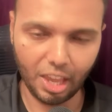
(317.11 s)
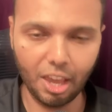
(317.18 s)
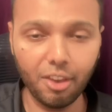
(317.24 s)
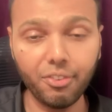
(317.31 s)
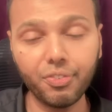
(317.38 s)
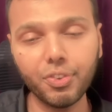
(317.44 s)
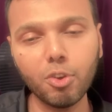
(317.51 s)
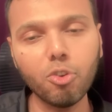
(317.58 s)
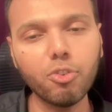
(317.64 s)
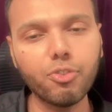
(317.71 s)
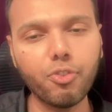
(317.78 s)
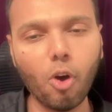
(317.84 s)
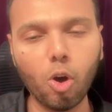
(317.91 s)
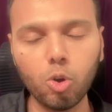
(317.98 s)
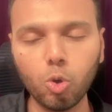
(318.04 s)
if you
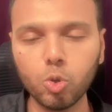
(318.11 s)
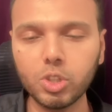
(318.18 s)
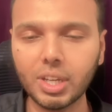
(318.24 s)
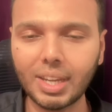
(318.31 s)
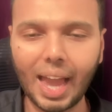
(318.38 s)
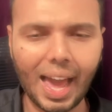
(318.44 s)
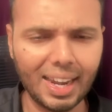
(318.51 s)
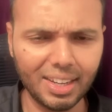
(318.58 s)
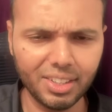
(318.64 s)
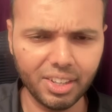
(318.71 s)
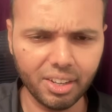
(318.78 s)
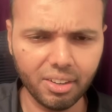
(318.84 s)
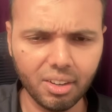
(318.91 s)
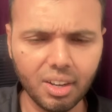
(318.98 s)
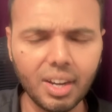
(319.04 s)
follow the
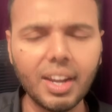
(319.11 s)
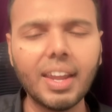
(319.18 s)
calendar